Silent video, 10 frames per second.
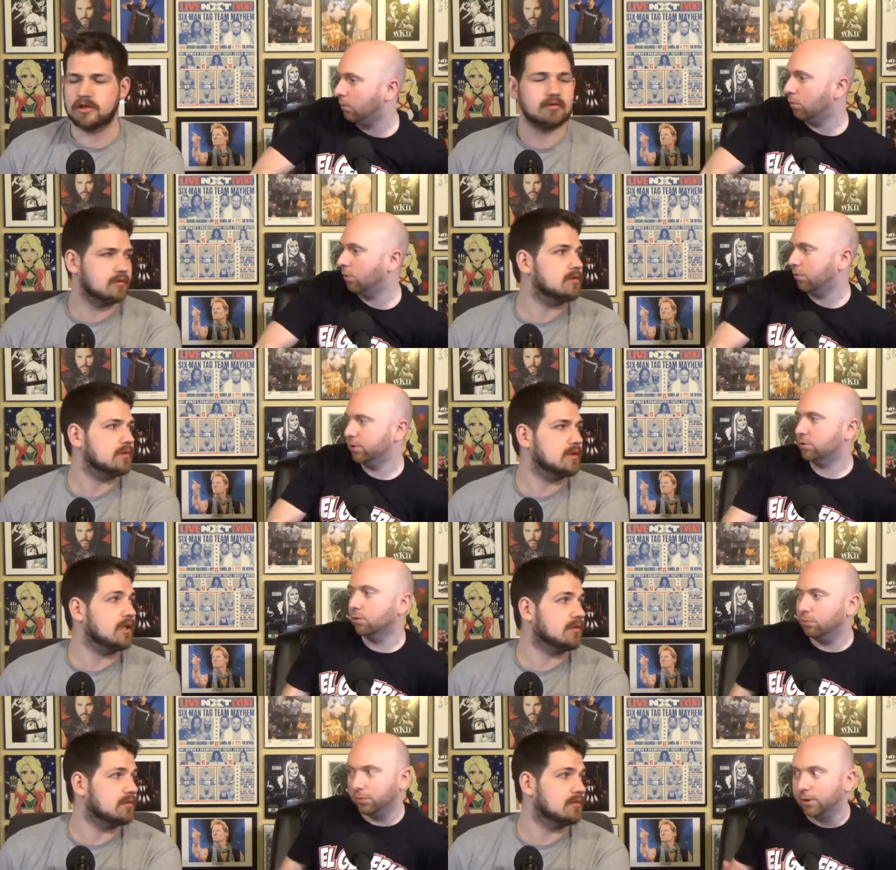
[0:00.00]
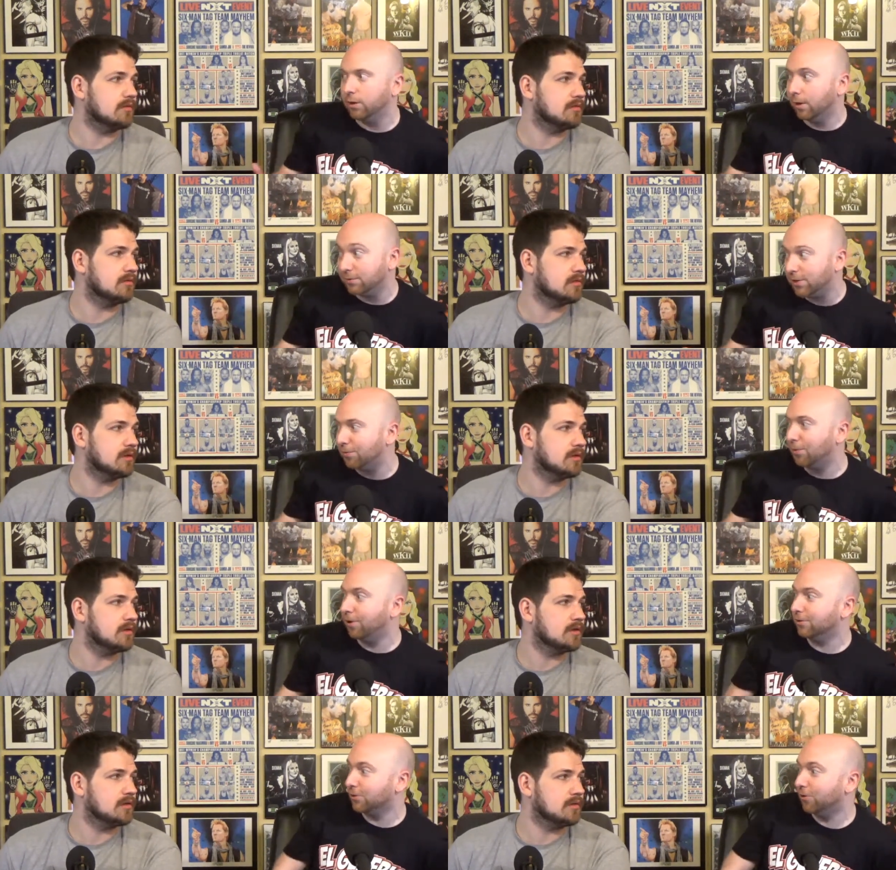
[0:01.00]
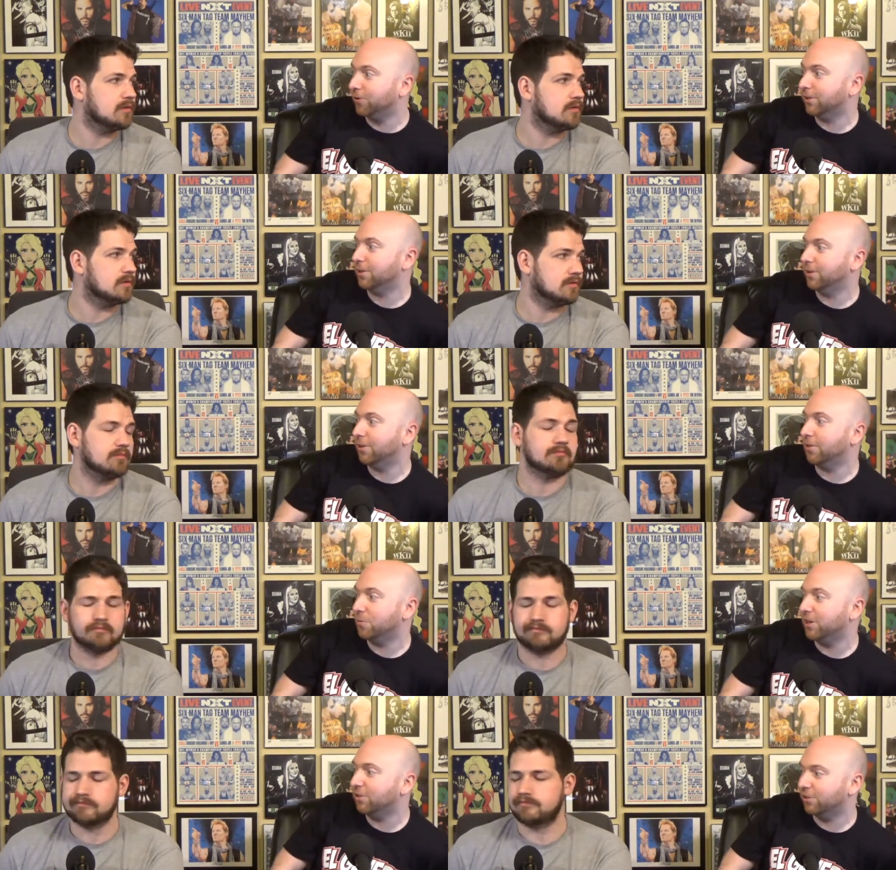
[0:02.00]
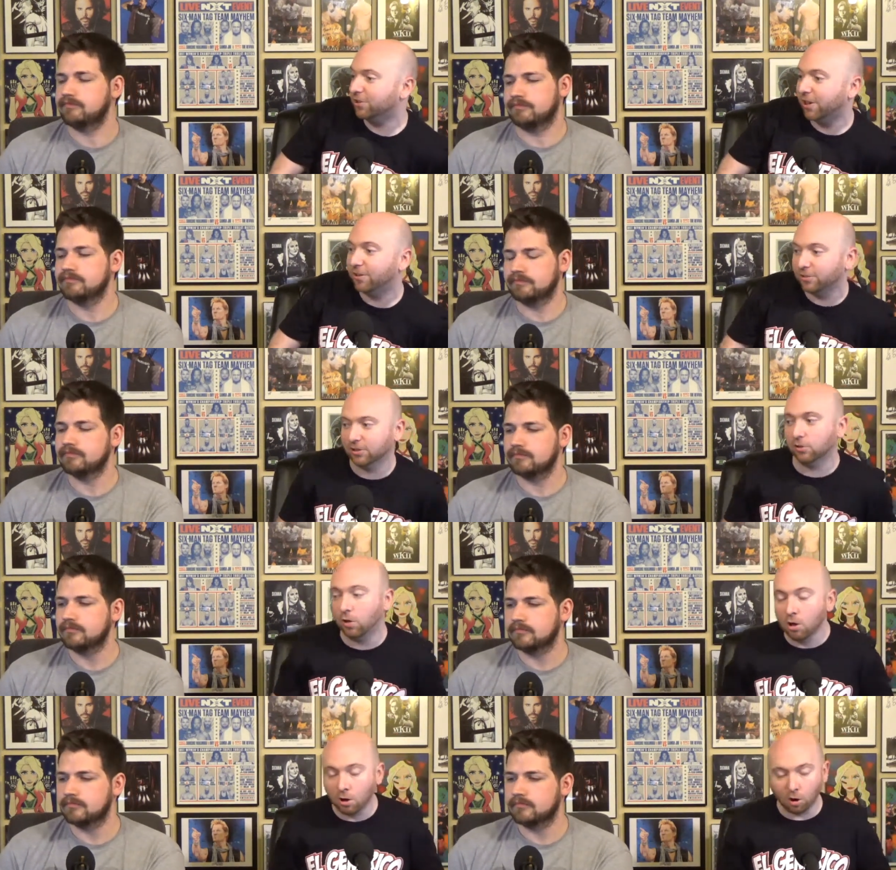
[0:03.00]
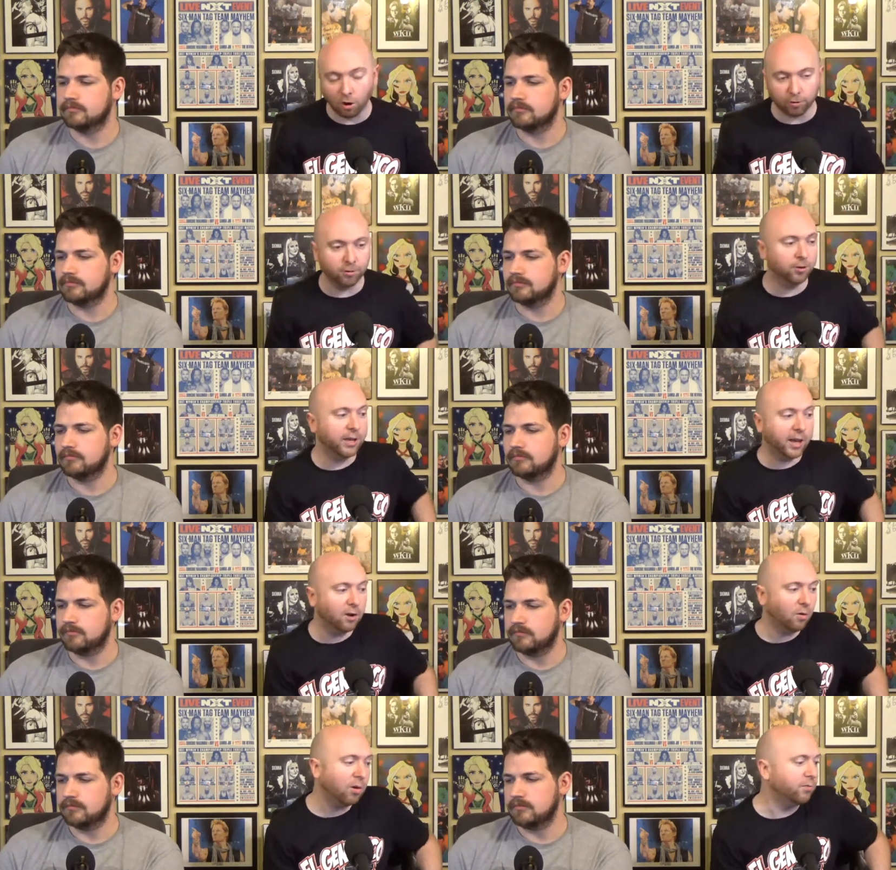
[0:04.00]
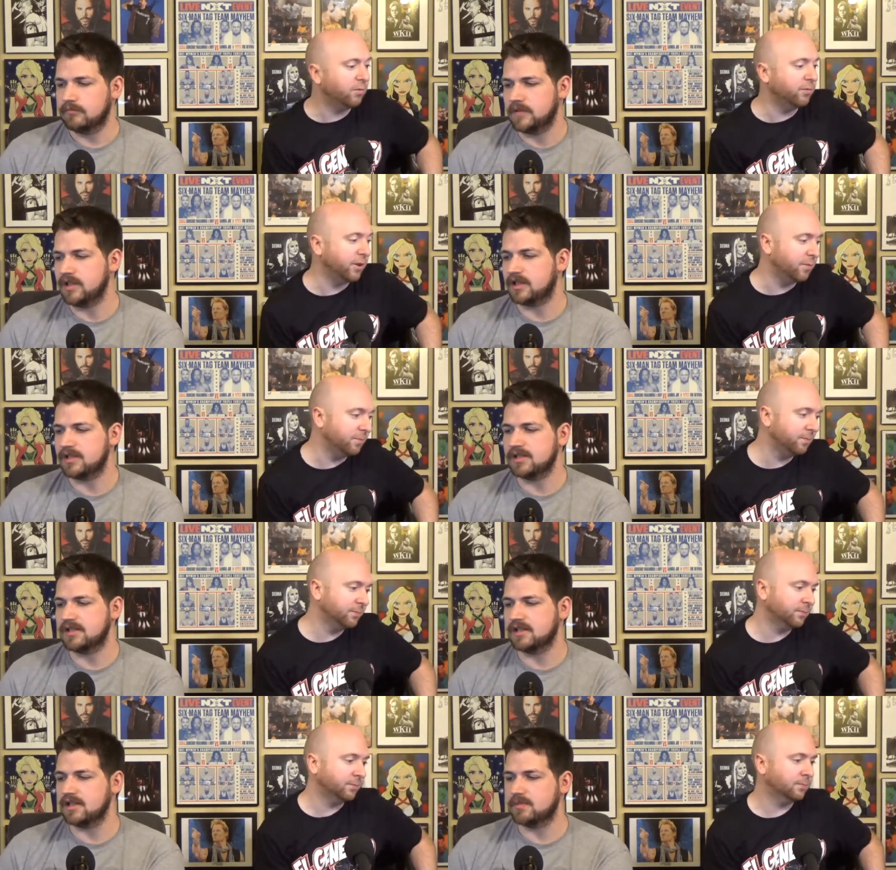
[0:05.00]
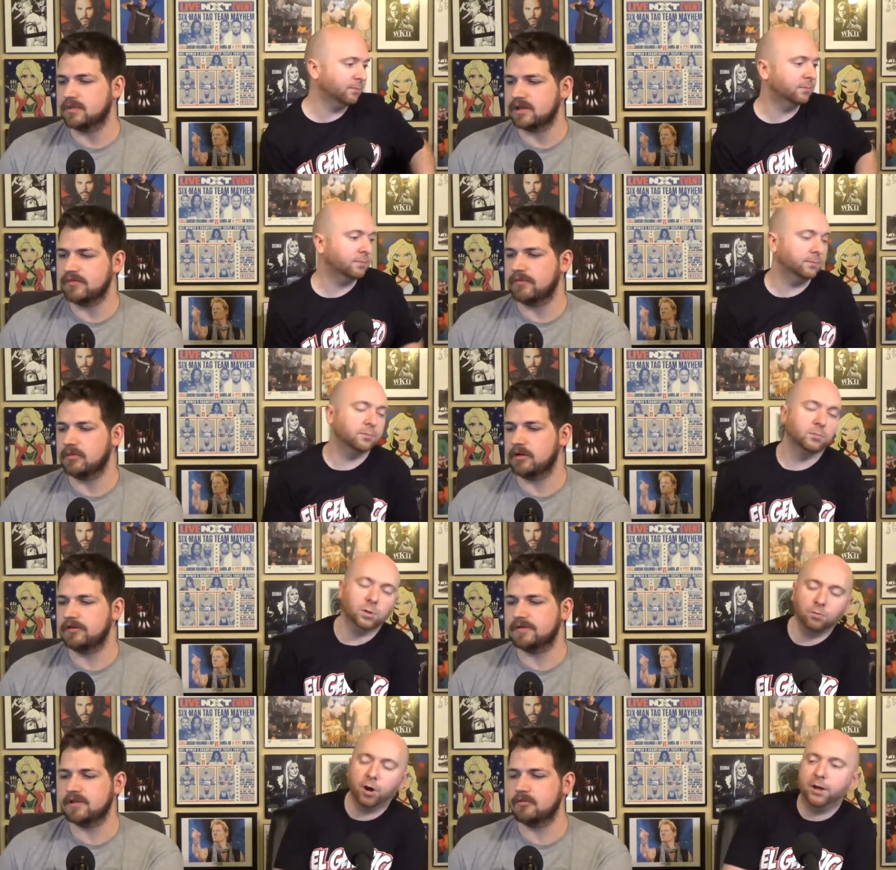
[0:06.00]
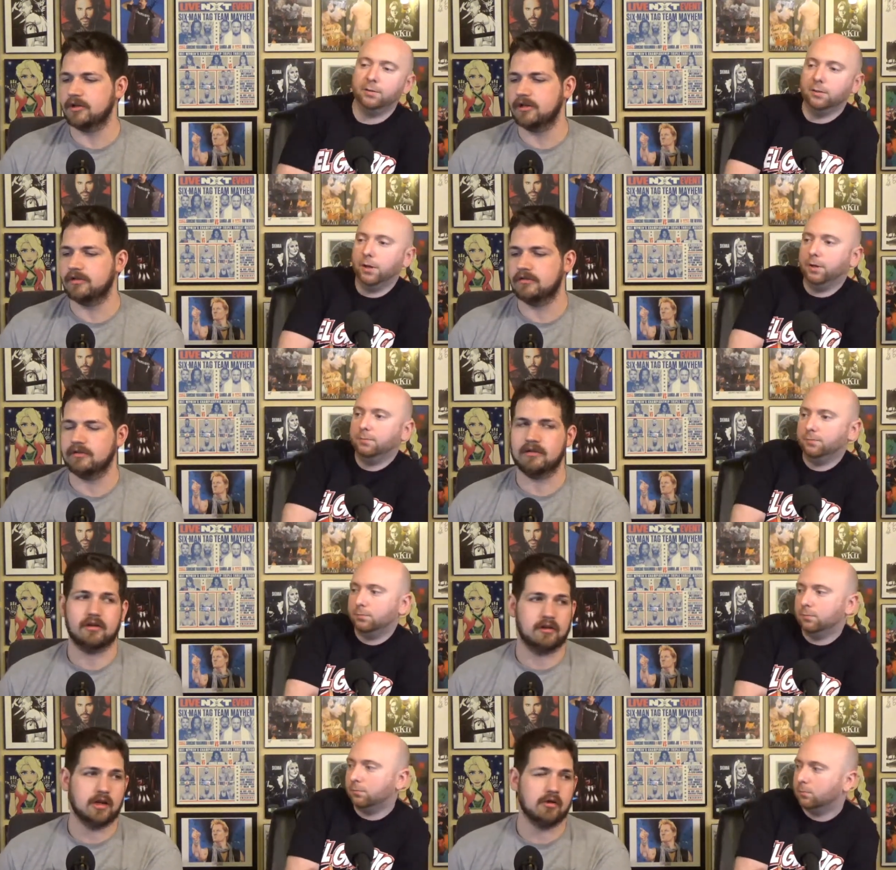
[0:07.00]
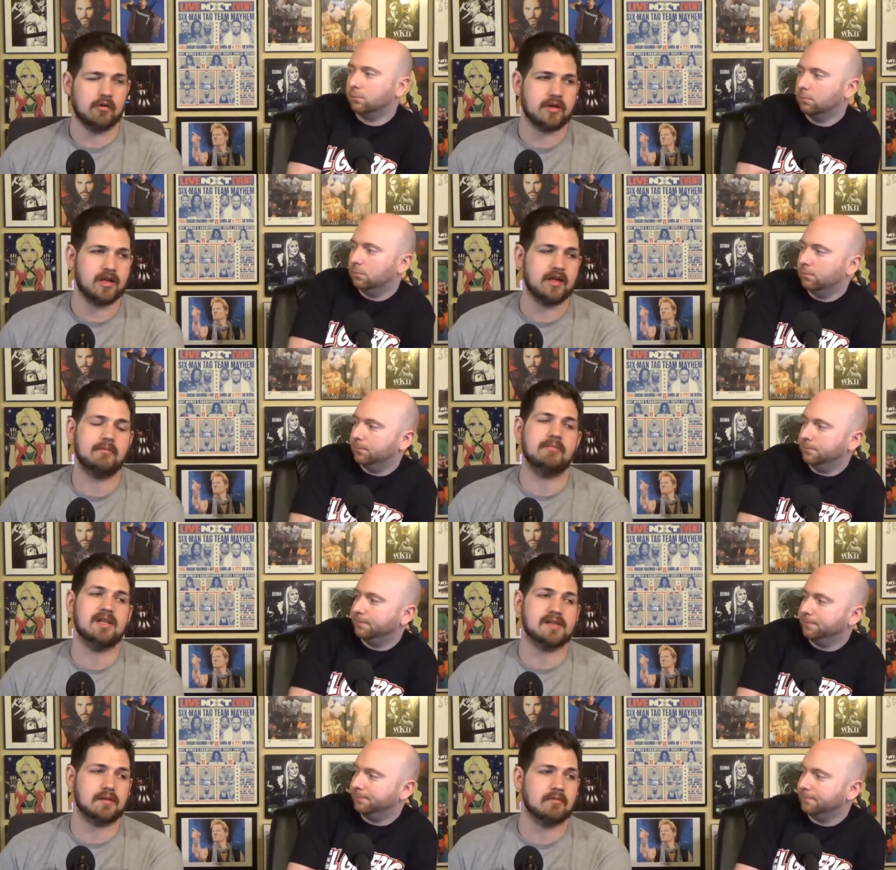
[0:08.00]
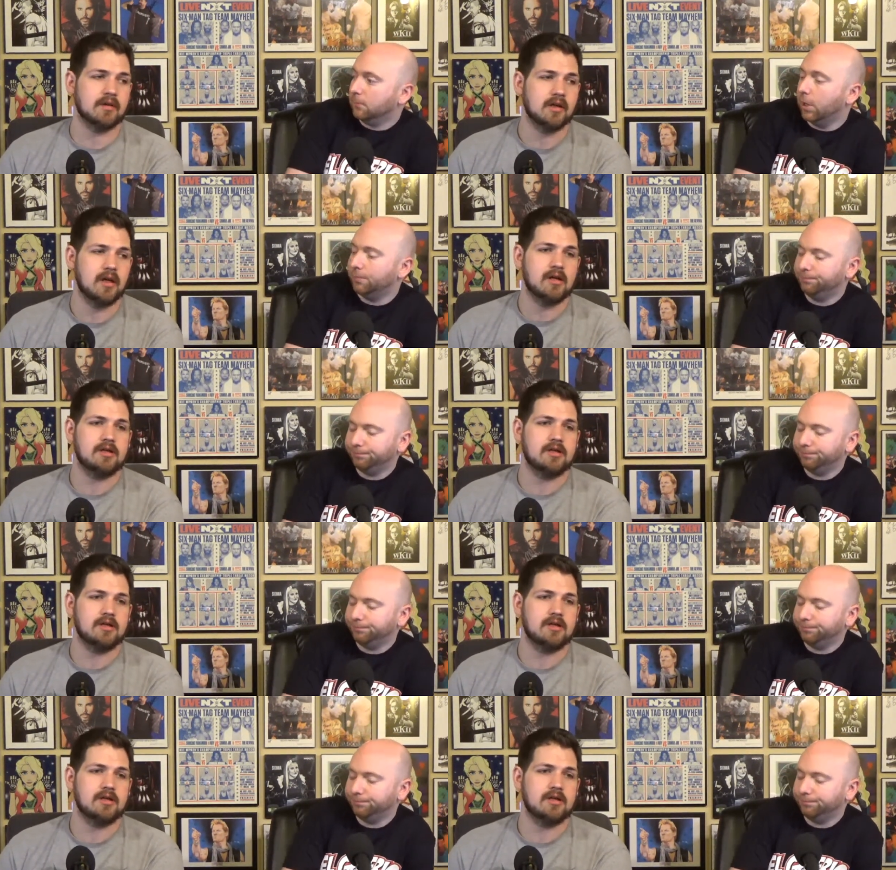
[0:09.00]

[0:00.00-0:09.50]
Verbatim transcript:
Speaker 1: on the Raw roster, yeah. but then you have Seth Rollins holding the you know the mid card title. It's a little harder to get it off of. Yeah, because it's
Speaker 2: less believable if right. someone yeah lower than him beats him. Yeah.